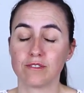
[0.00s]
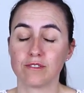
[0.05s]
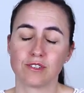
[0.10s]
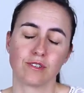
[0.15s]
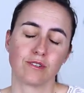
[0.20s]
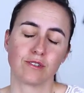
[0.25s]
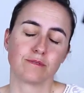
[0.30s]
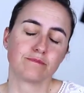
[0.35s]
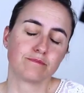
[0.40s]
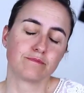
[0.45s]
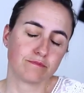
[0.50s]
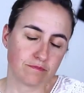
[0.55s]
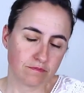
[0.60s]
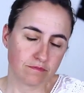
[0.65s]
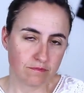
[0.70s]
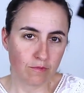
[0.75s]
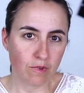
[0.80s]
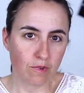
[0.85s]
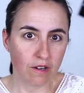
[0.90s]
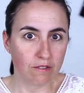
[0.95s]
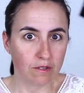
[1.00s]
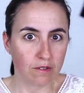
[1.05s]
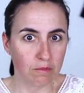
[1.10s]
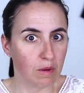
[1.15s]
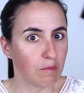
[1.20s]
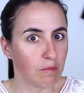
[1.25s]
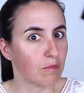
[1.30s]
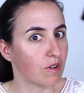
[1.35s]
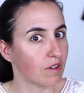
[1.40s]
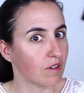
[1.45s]
So why
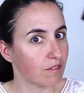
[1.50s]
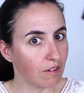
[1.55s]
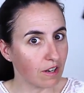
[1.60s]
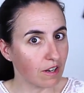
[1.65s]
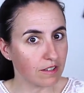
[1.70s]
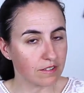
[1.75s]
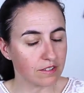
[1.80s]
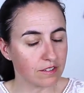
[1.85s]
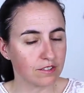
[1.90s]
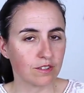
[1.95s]
remember it, right?